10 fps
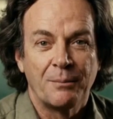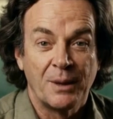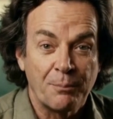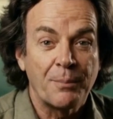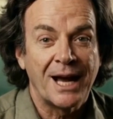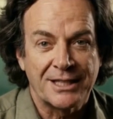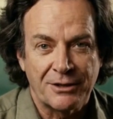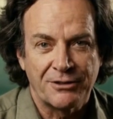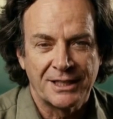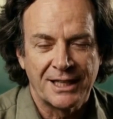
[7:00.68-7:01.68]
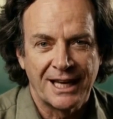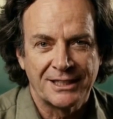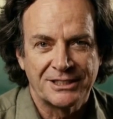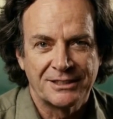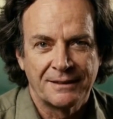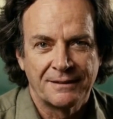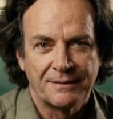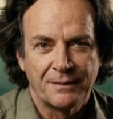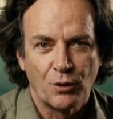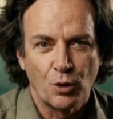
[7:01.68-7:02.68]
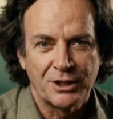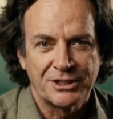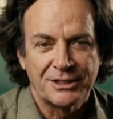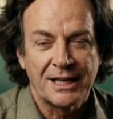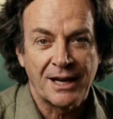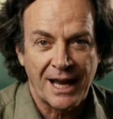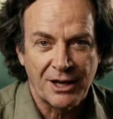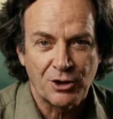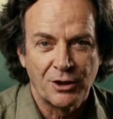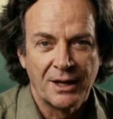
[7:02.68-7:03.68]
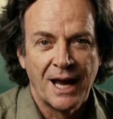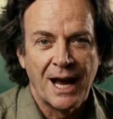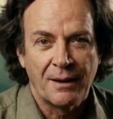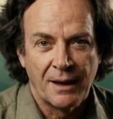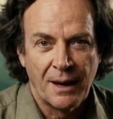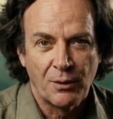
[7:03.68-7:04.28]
but massive and dense? Or is it the electron cloud,